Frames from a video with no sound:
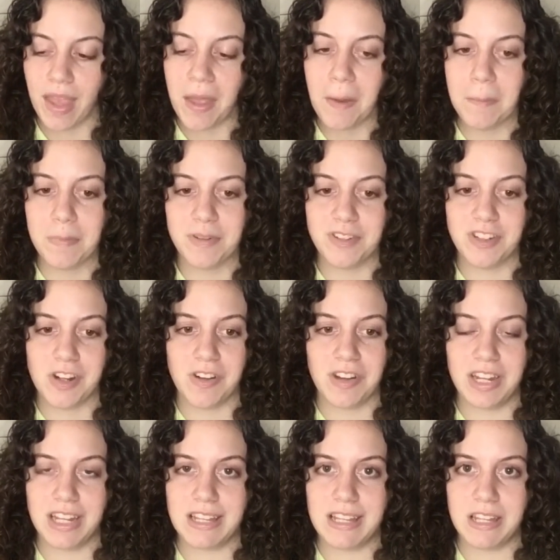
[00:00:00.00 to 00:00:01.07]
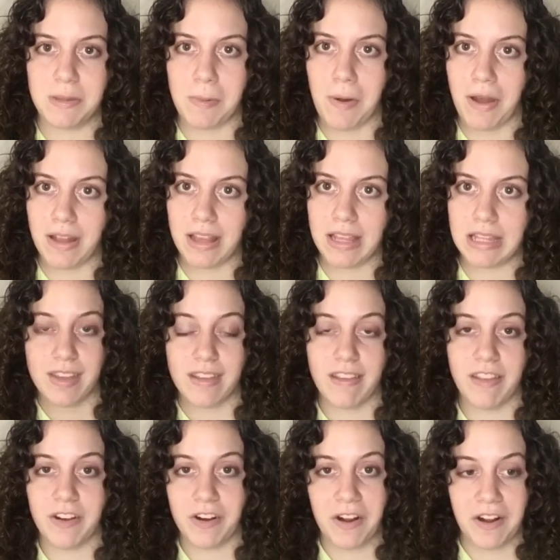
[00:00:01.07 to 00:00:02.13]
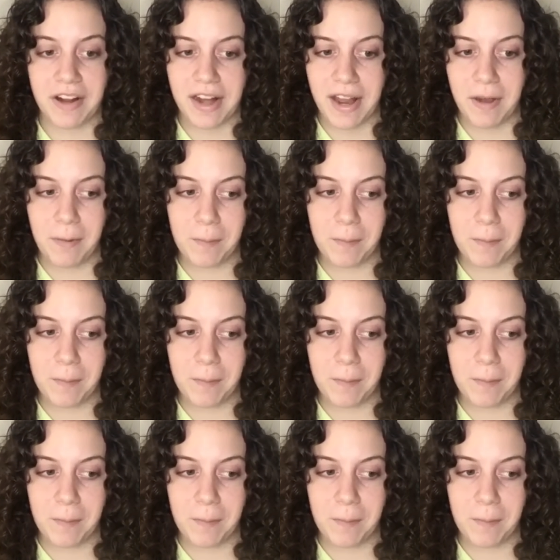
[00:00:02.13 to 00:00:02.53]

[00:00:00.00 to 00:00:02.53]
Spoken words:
but you don't get to see the pots because they're gone now.